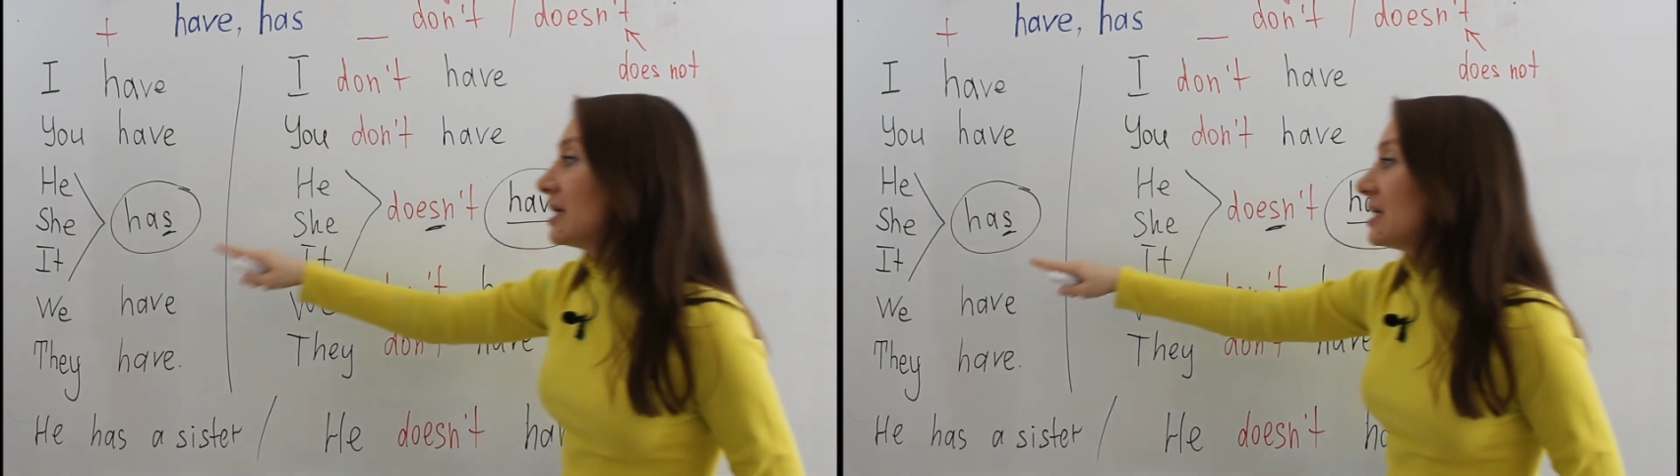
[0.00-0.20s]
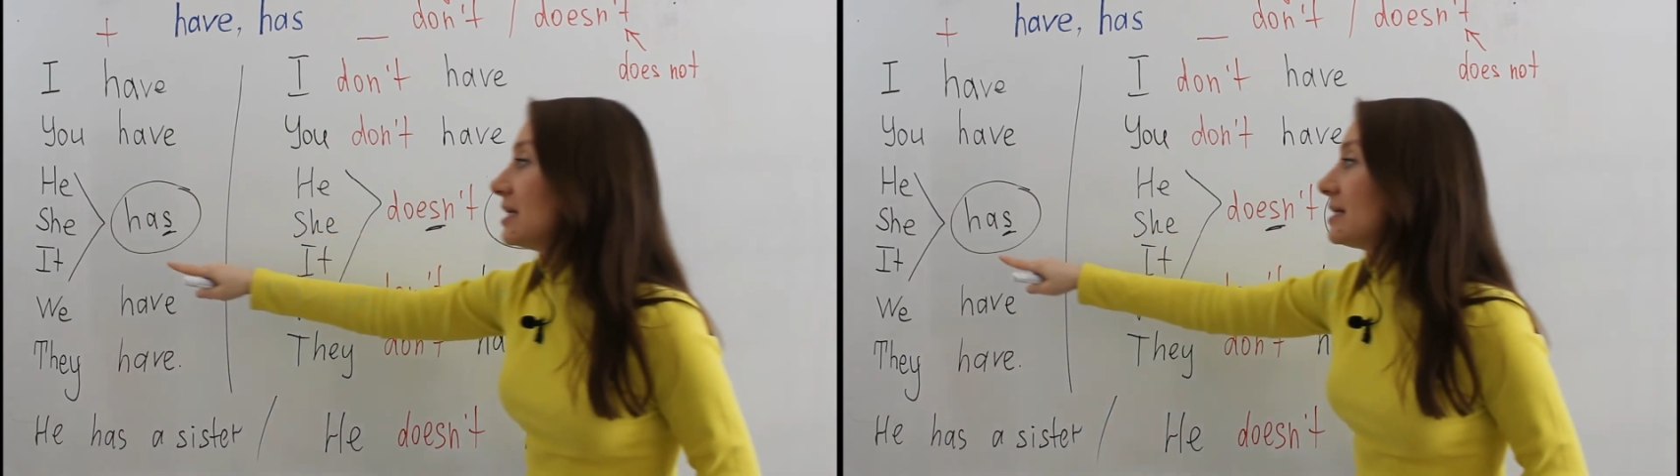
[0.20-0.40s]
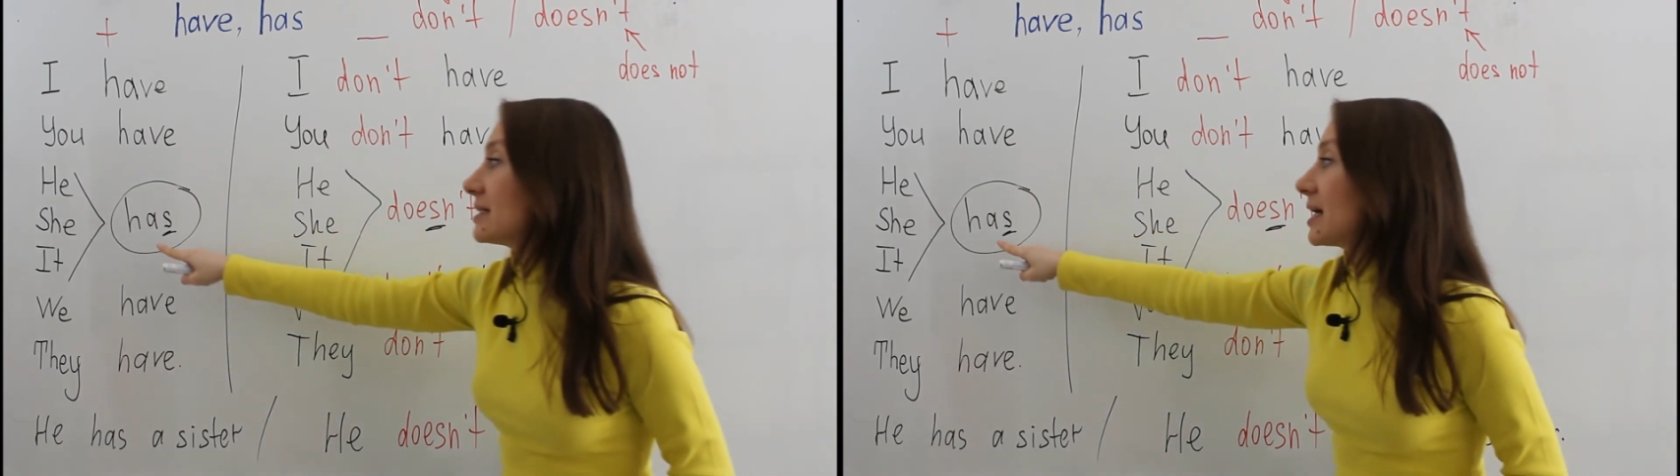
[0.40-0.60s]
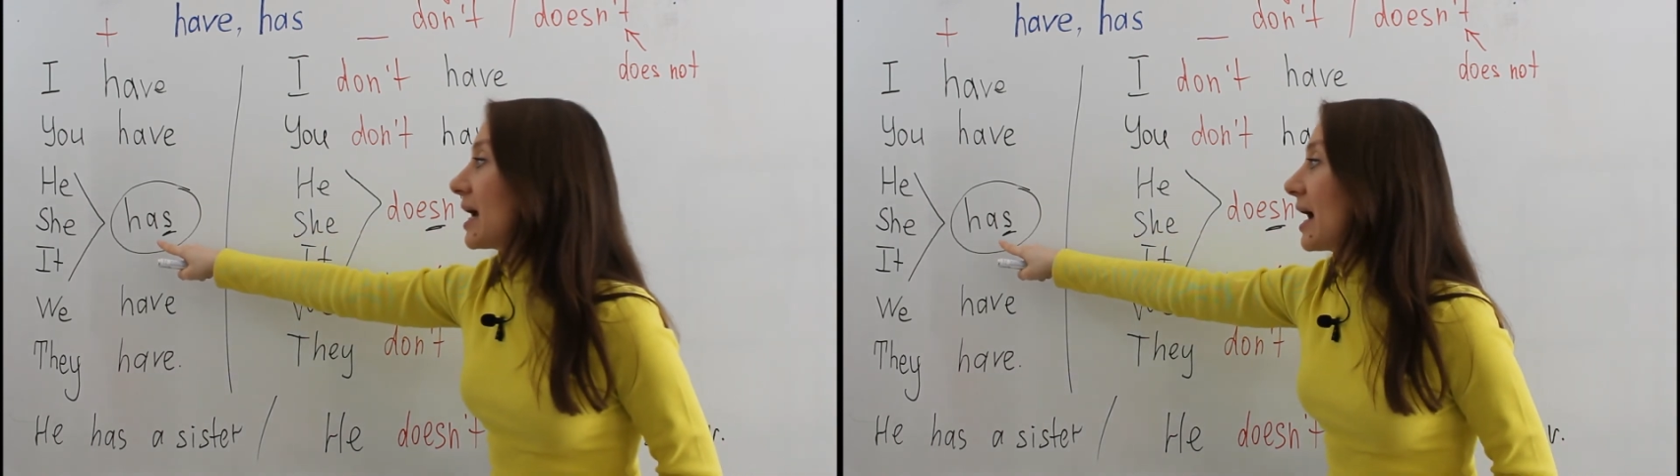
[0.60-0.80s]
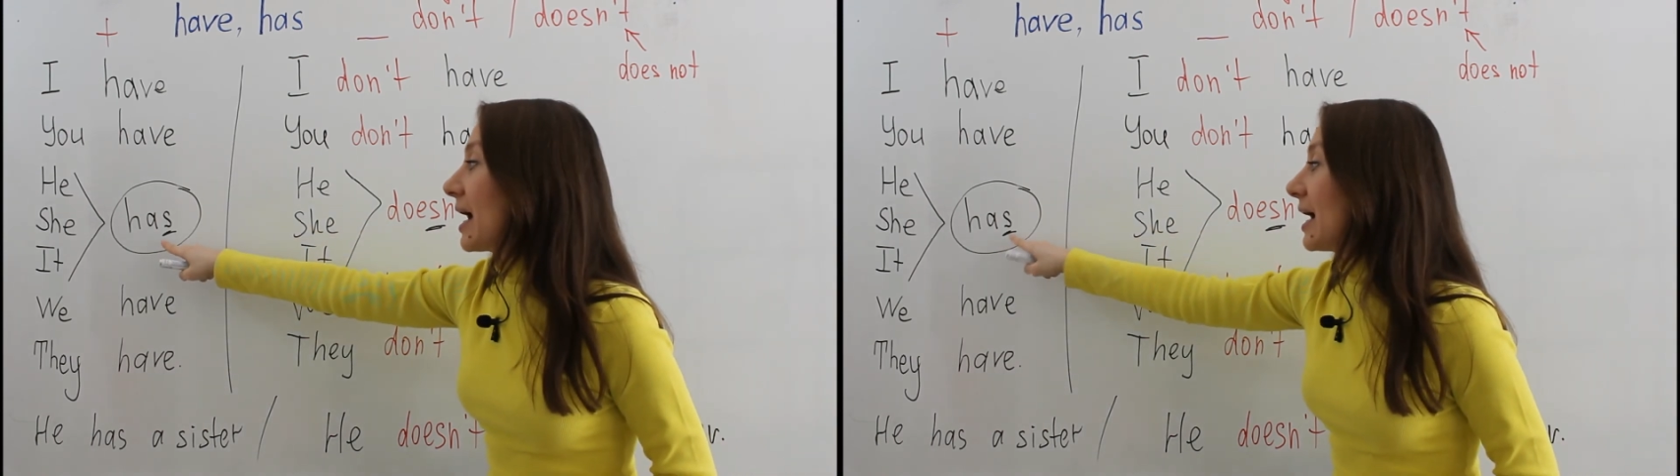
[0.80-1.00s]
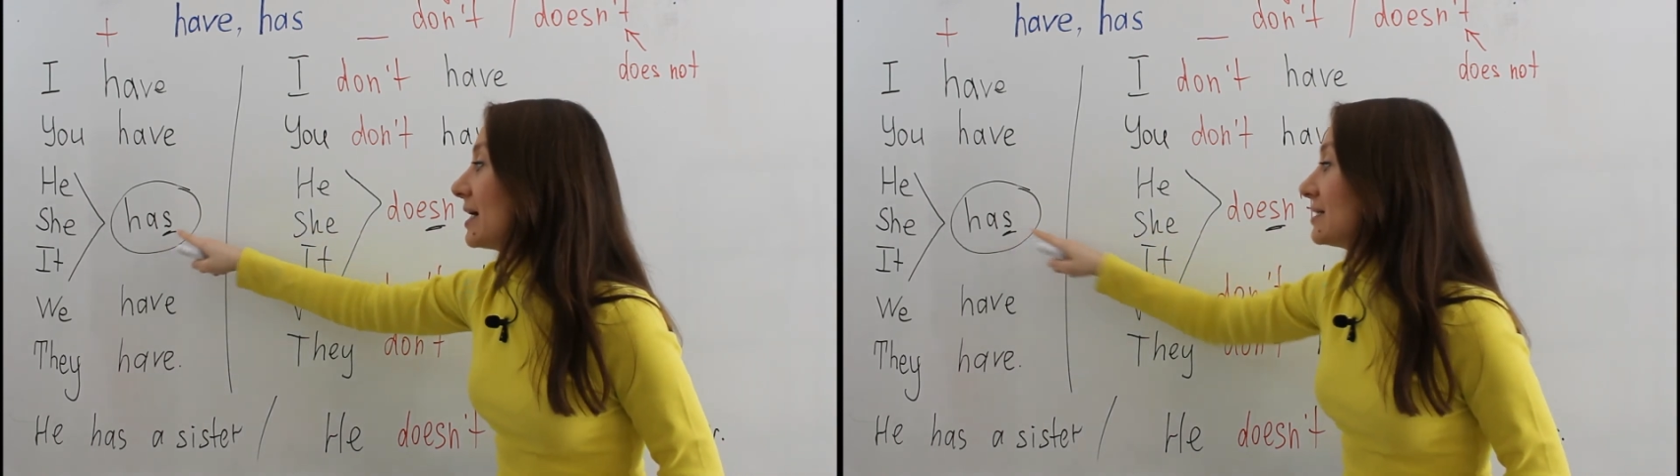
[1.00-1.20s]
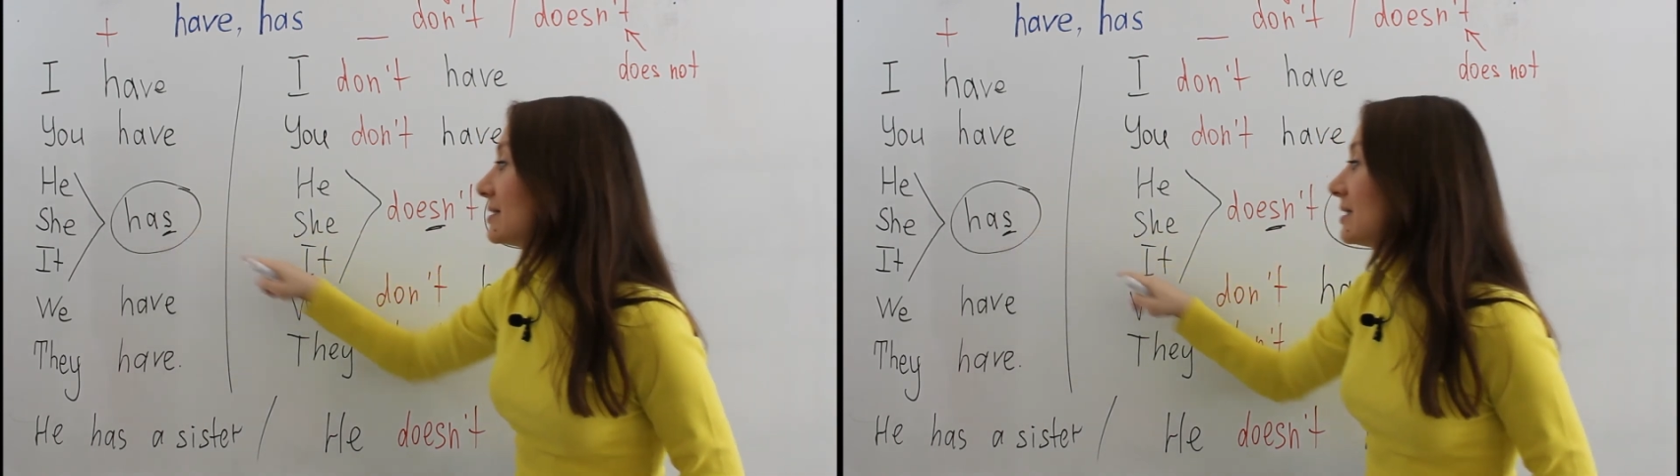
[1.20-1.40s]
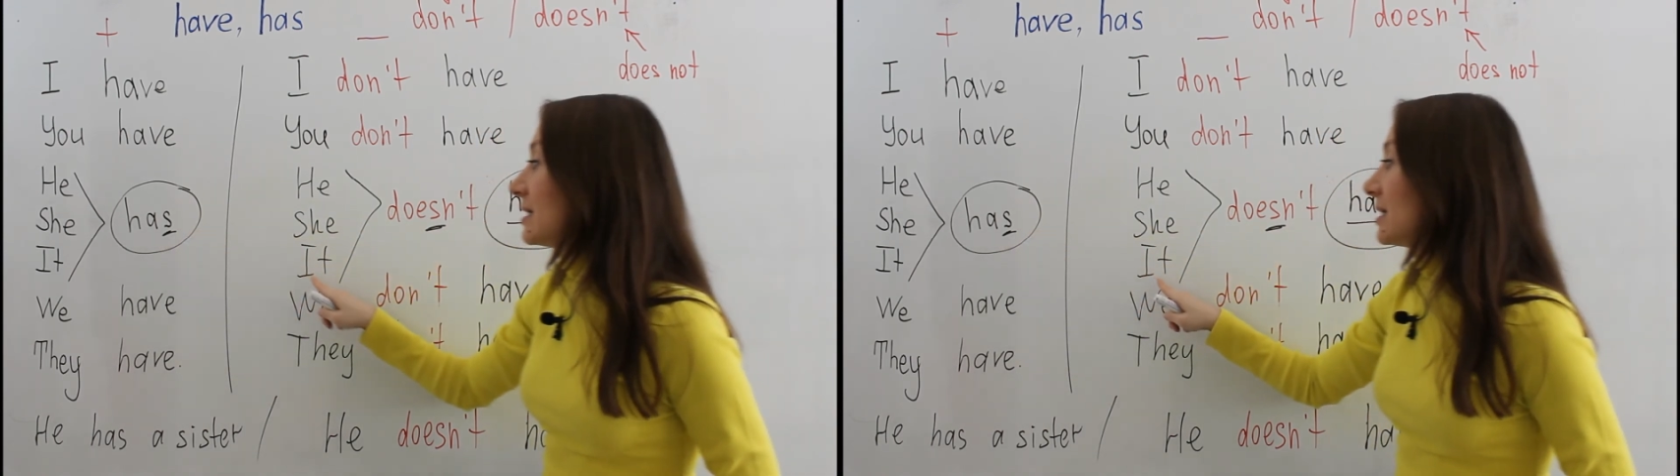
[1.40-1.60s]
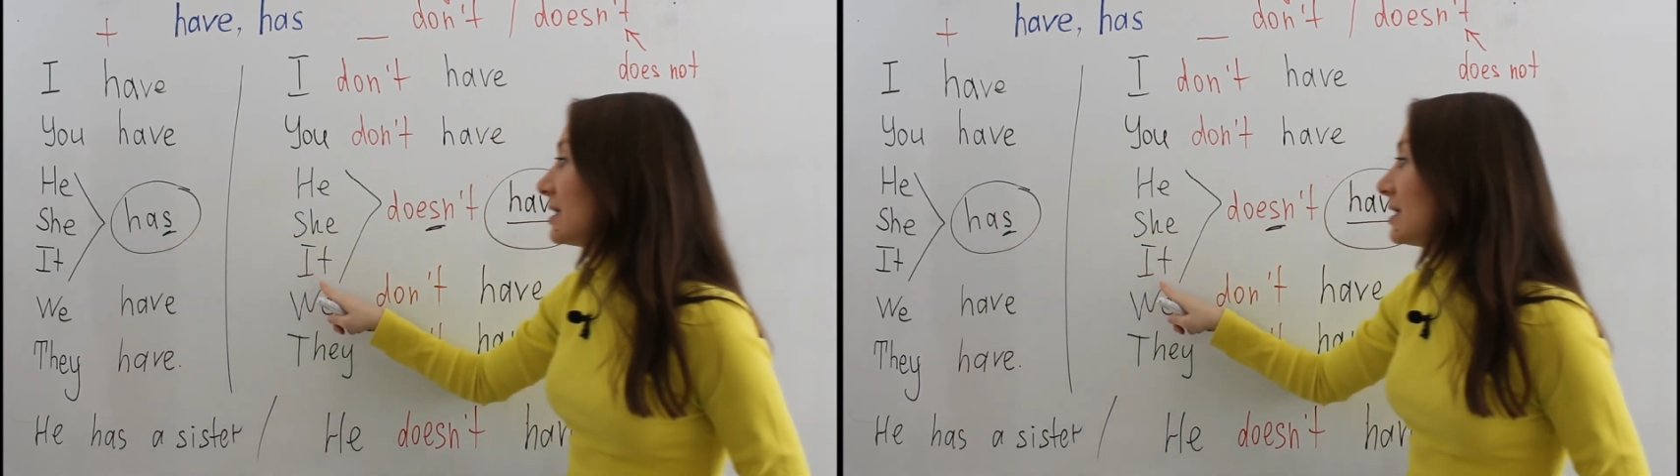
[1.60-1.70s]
It has,